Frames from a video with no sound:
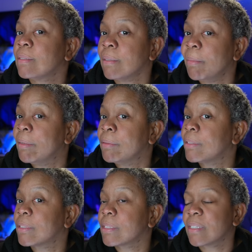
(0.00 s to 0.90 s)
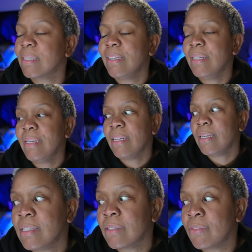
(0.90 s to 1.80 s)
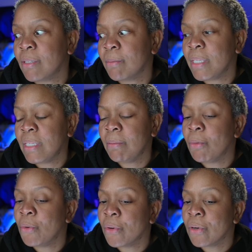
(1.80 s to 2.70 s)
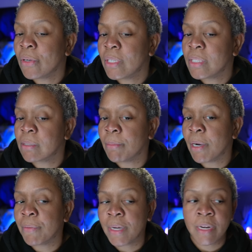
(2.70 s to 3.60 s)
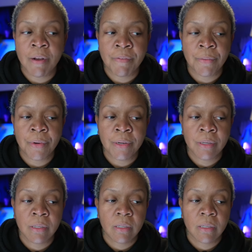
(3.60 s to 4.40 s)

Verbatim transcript: the most, and it's gonna be more. And tomorrow when I get off of work,